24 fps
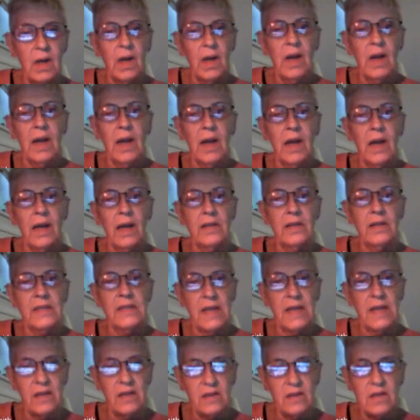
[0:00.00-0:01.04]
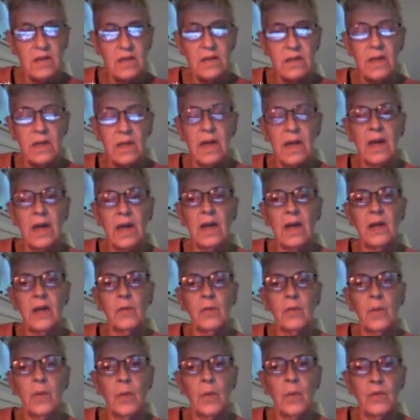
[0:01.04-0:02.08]
and dense,
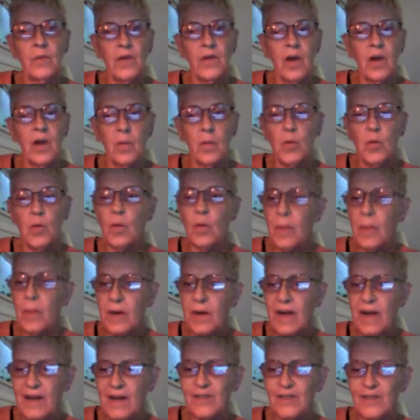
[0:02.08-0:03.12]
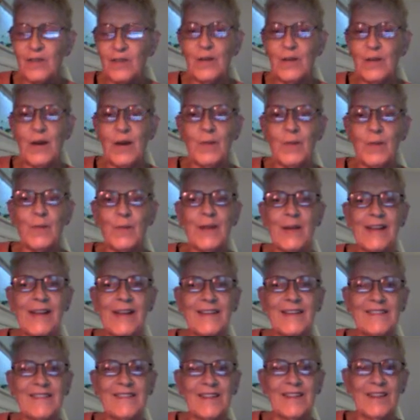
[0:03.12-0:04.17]
and we will talk more about how to do that when we get
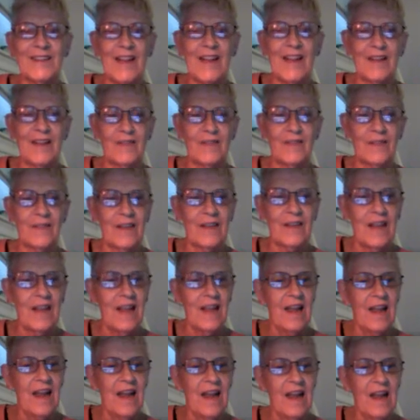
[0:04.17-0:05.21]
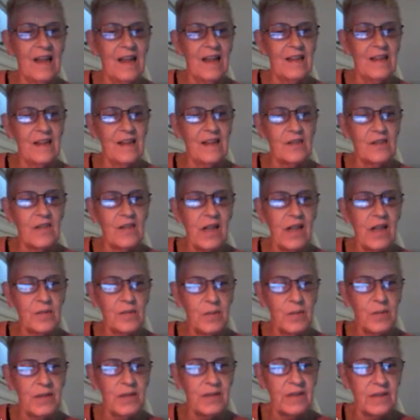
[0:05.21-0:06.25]
into class. And next slide,
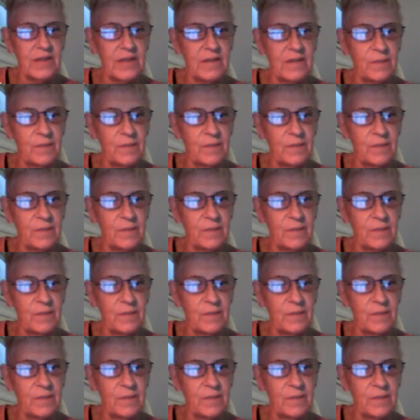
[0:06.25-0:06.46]
please.